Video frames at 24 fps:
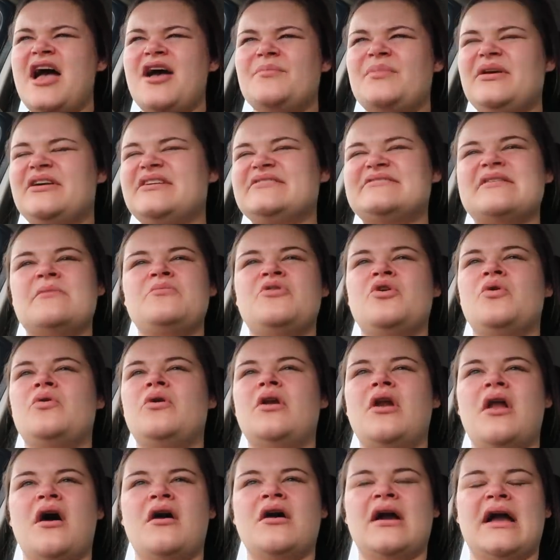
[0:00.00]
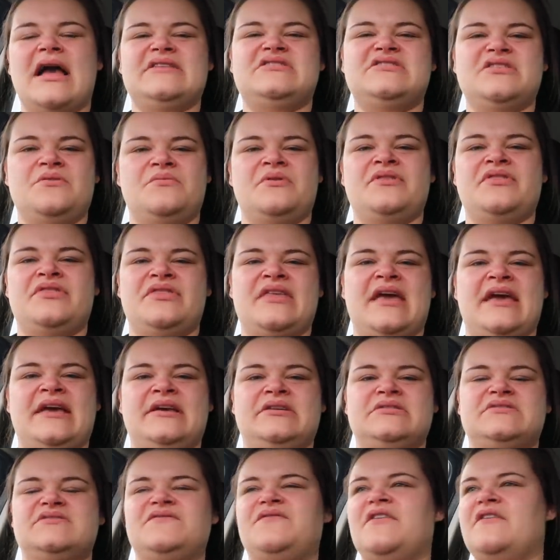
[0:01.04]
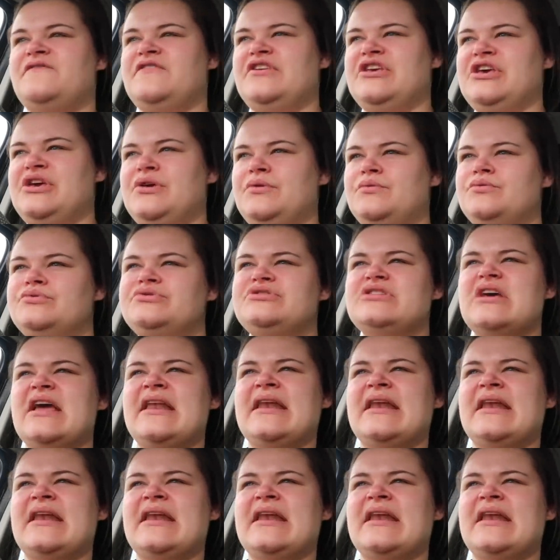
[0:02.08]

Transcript: Because I'm no longer doing things for views